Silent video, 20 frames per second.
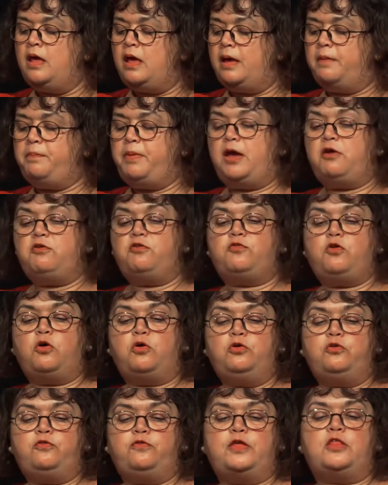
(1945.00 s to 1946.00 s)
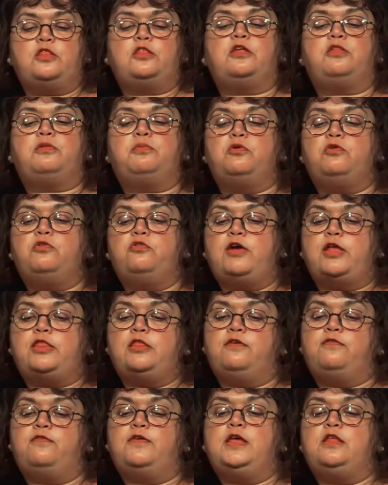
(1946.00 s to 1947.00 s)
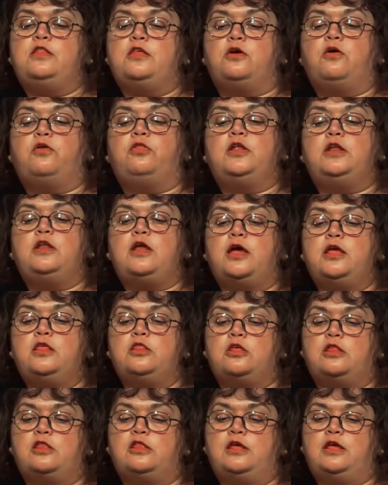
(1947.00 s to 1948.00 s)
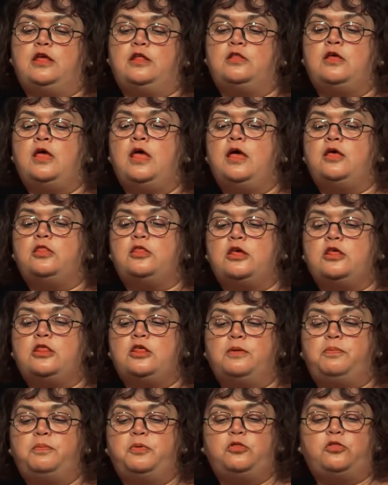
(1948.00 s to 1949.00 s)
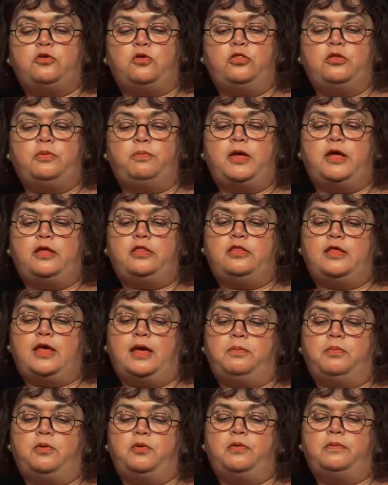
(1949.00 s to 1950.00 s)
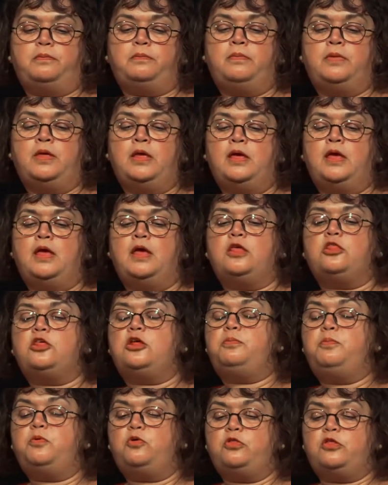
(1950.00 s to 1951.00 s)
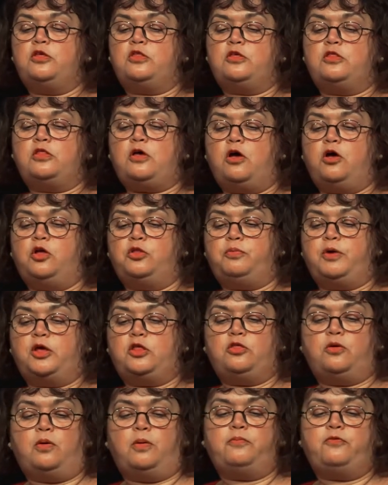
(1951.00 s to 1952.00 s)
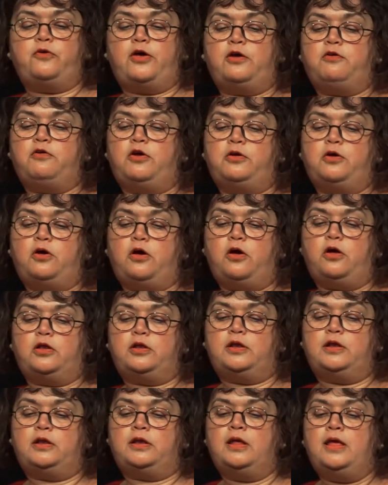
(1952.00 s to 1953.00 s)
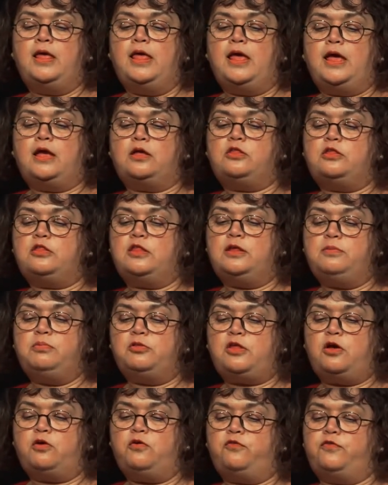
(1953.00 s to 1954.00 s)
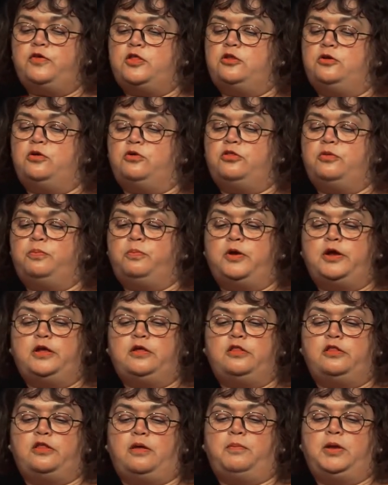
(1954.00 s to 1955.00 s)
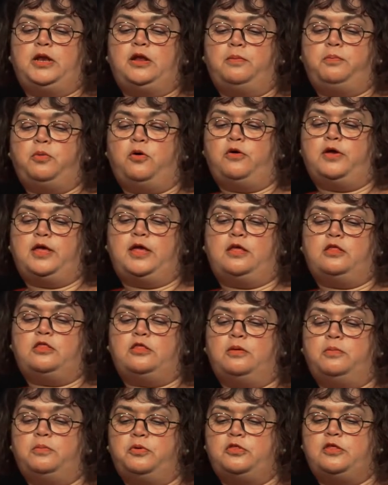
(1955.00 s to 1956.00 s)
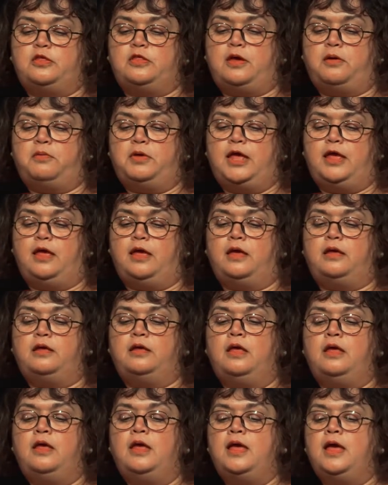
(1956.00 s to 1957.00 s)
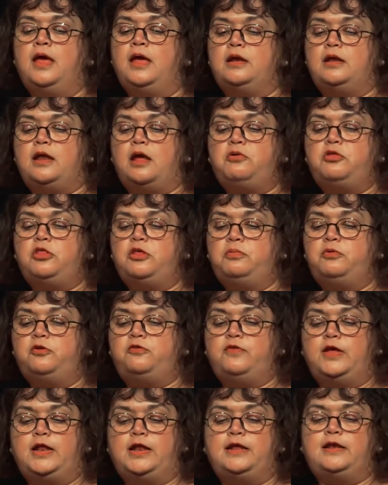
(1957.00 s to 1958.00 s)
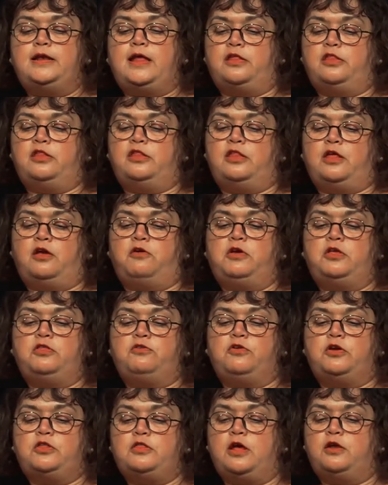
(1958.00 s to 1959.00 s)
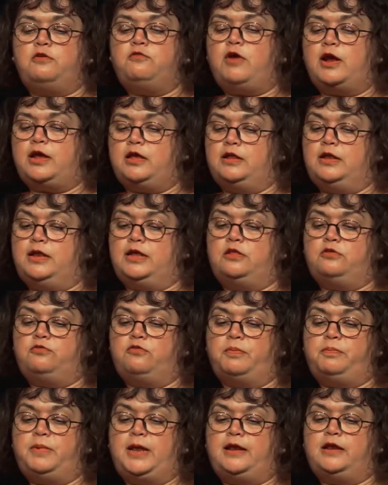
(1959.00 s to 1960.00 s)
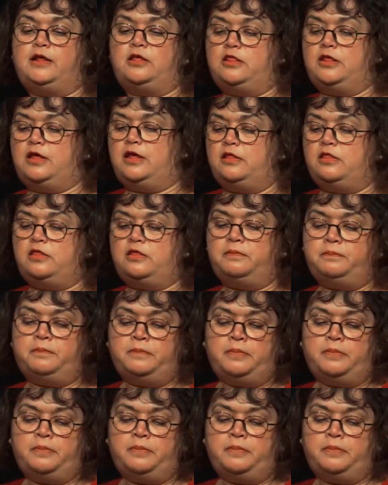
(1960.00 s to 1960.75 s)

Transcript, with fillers: A pair of goldfinches were already feeding on the Niger seed that she had put on the bird table. She had bought it at the hardware shop for her own garden. It had seemed selfish not to bring some in her pocket and put it out here. Now she would feel it necessary to return regularly to replenish it.